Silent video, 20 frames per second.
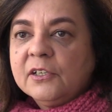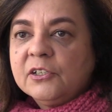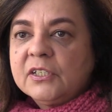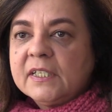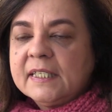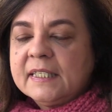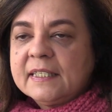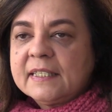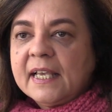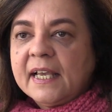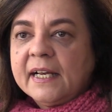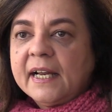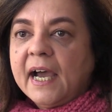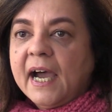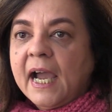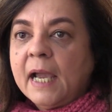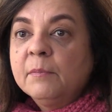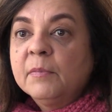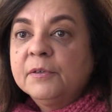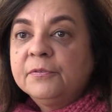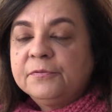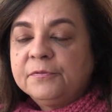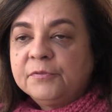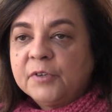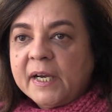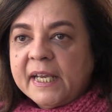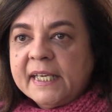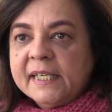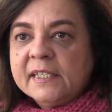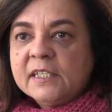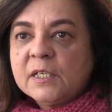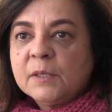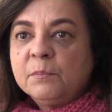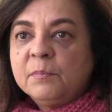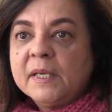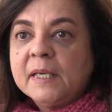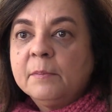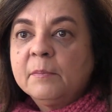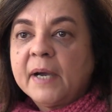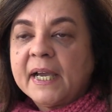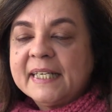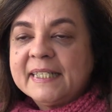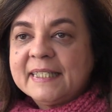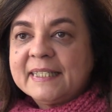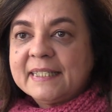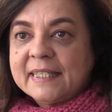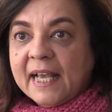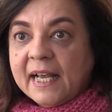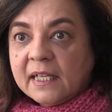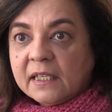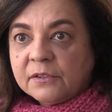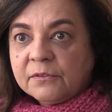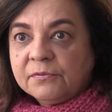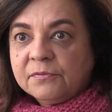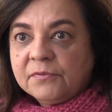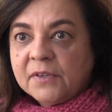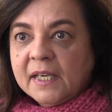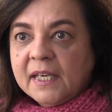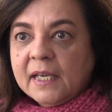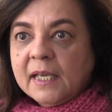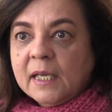She said, I'm afraid to be myself